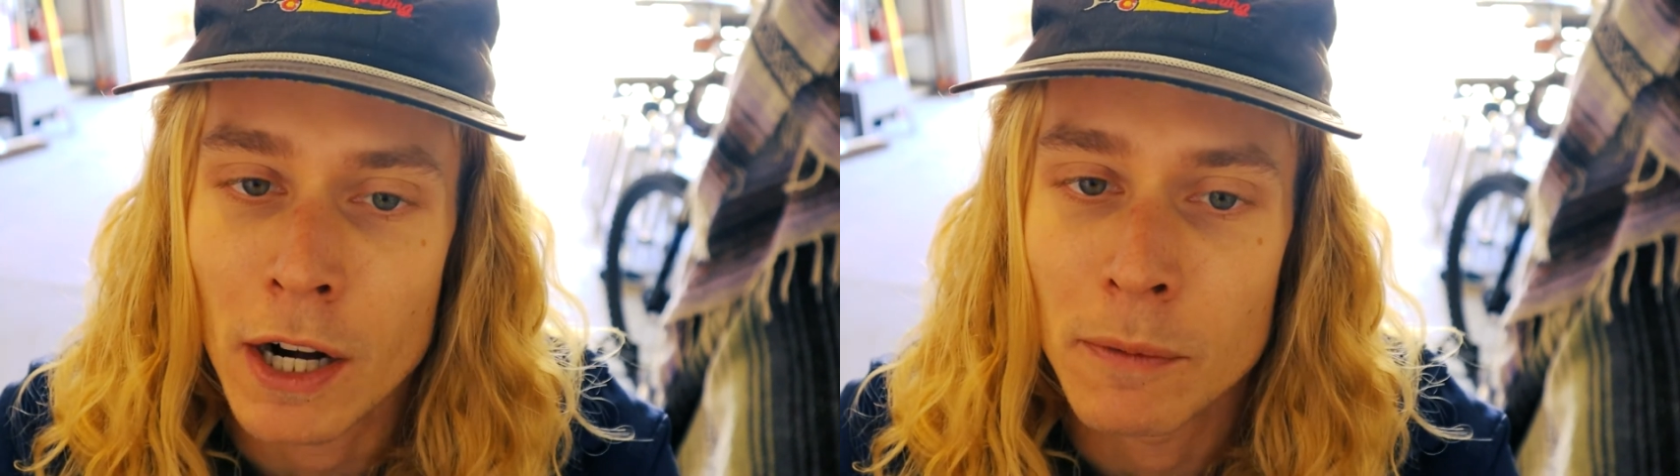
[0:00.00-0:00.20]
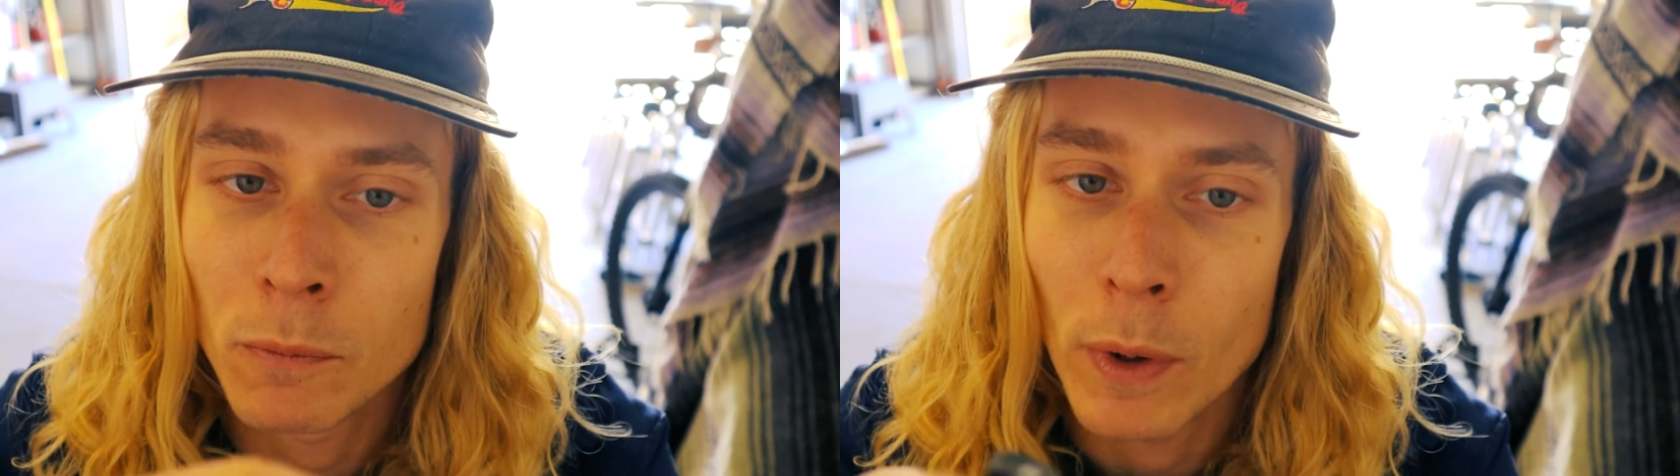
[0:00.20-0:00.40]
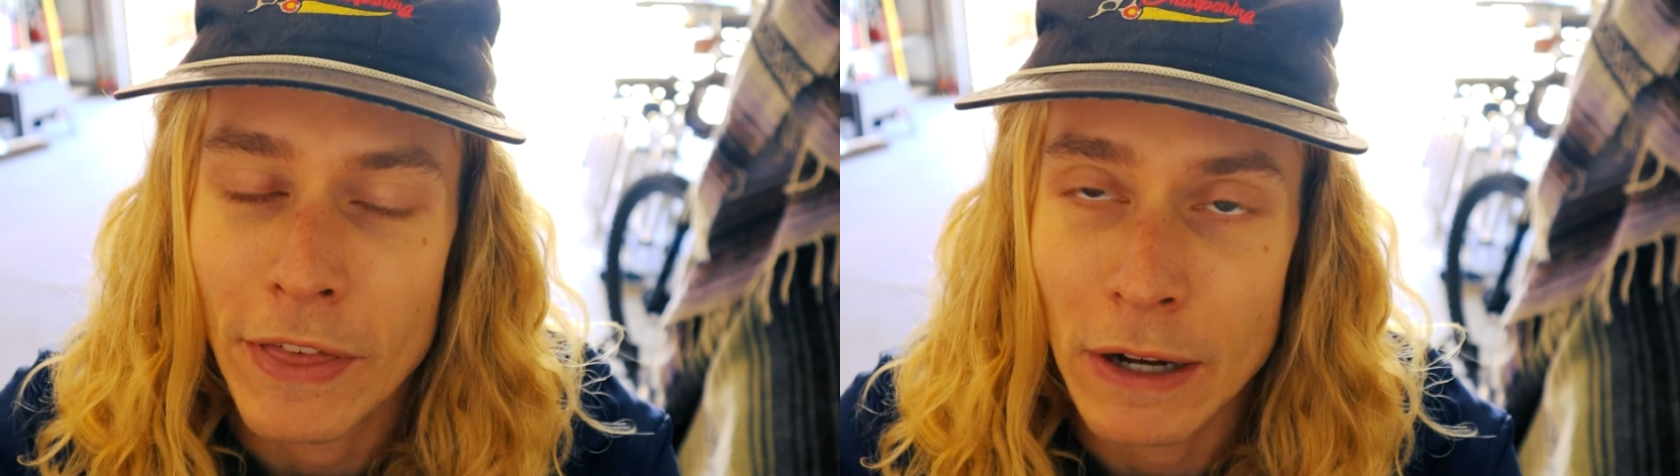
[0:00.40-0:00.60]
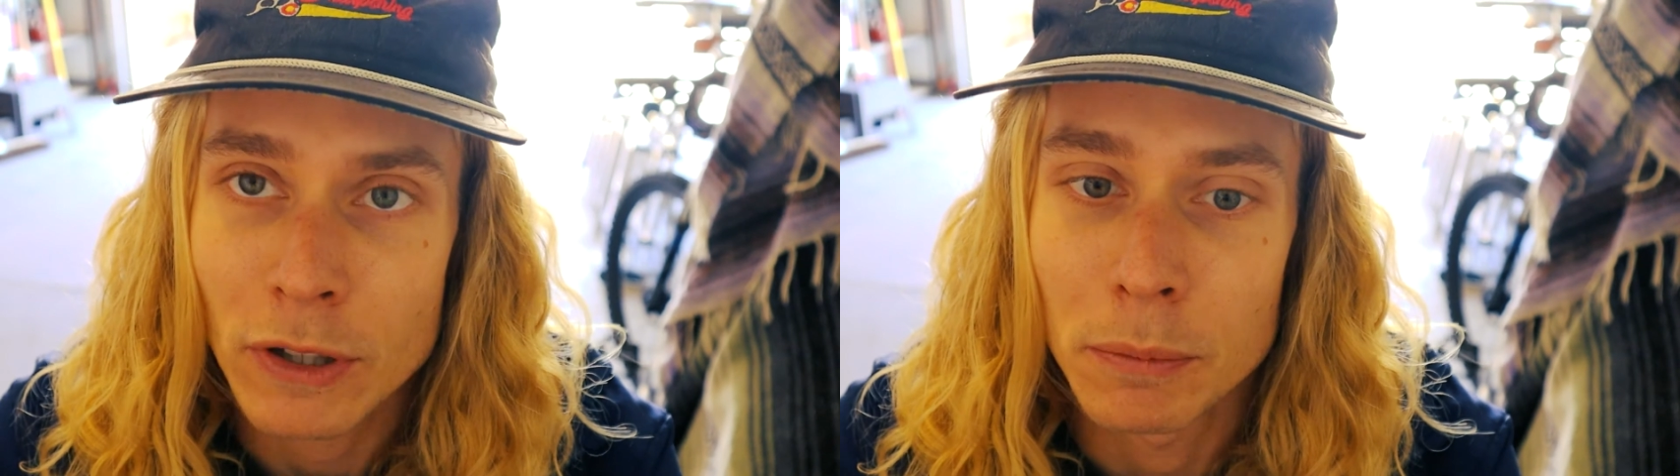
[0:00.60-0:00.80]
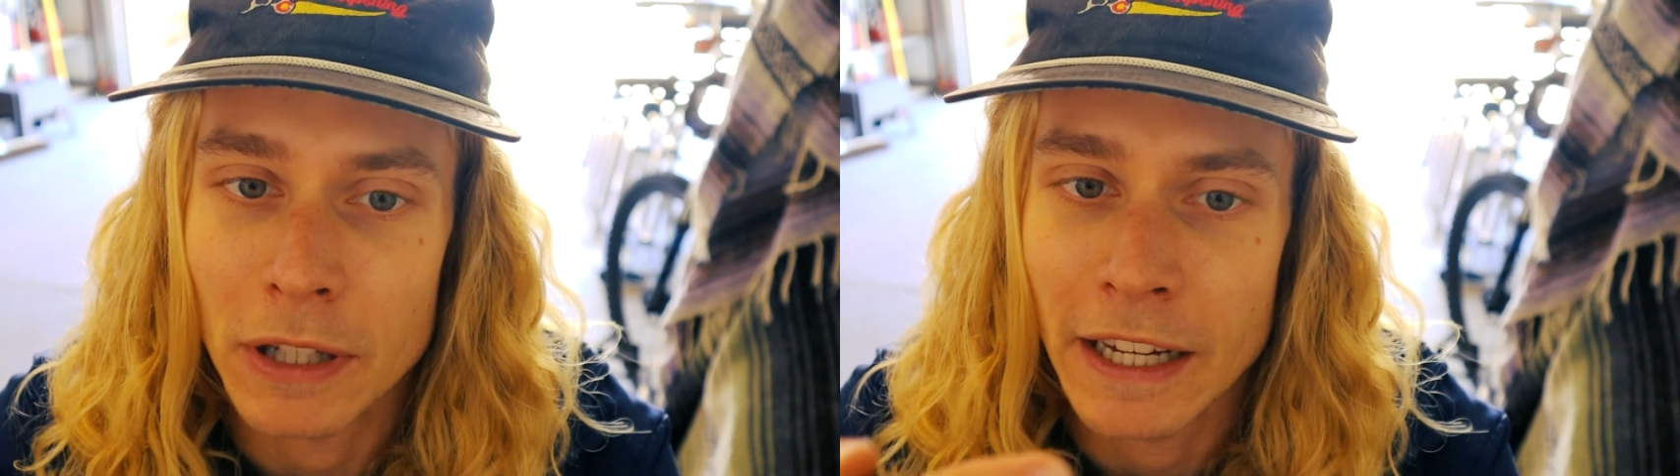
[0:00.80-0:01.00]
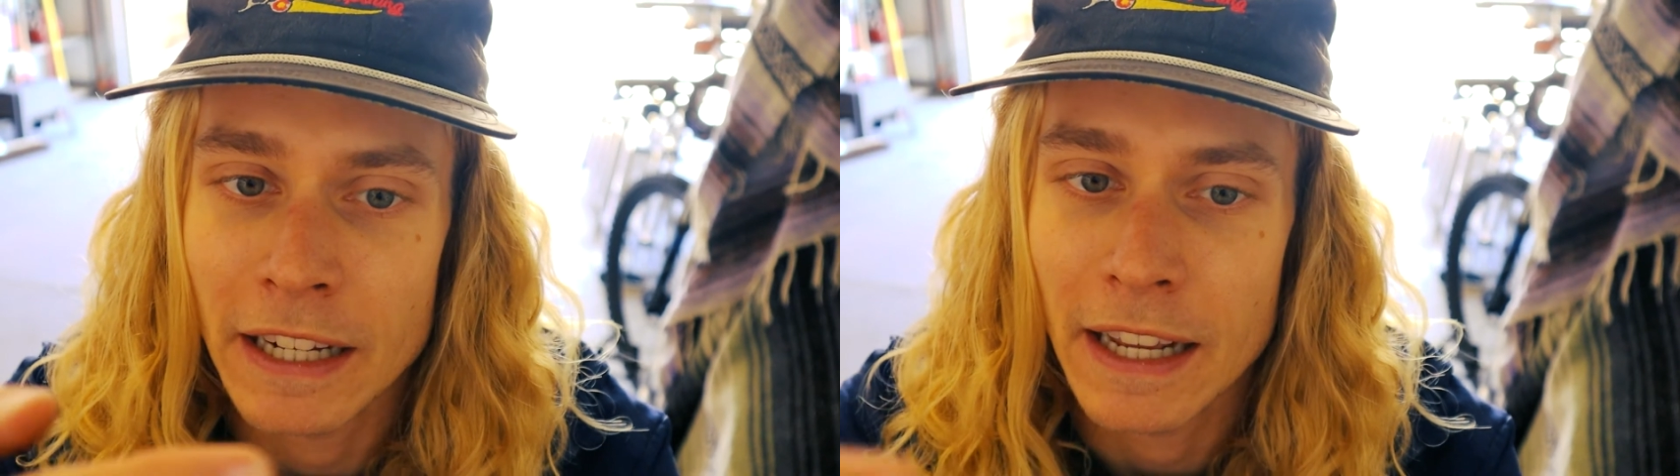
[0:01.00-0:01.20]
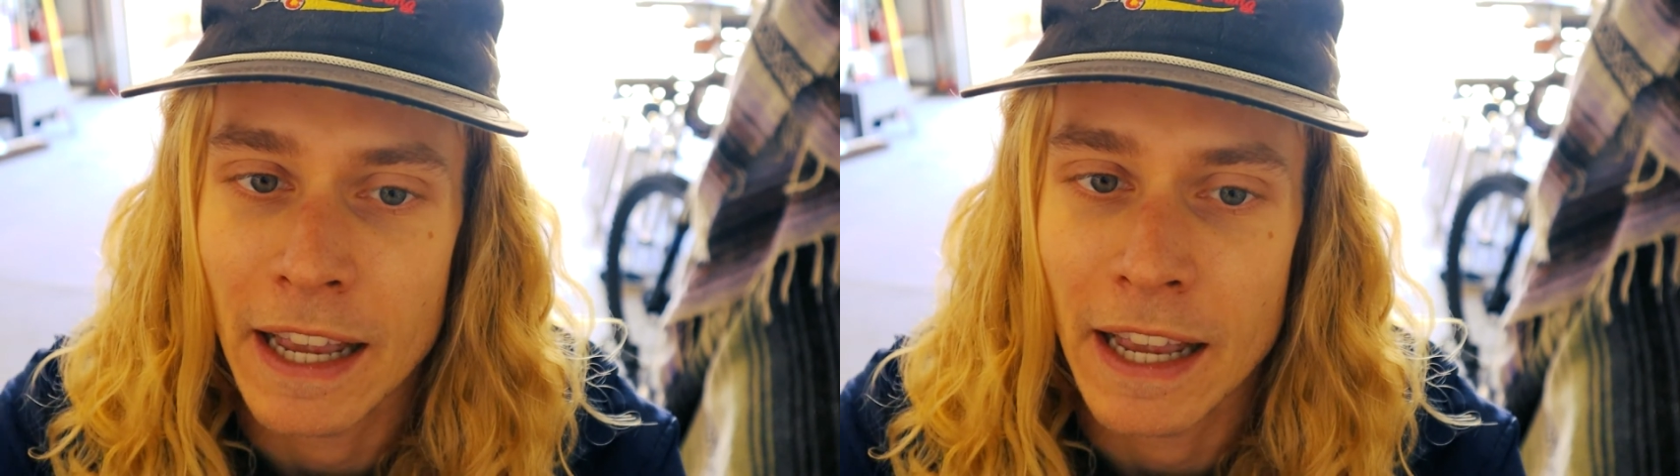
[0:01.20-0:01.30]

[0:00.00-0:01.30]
them without the blade